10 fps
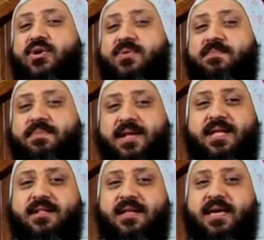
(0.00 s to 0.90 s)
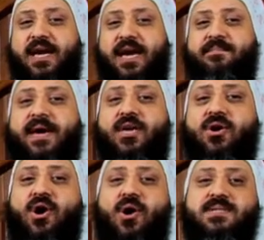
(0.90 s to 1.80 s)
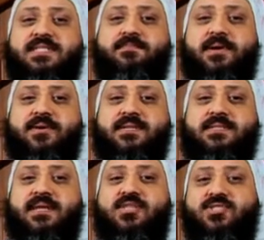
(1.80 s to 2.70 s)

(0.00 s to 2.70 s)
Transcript: completely, and your whole spirit,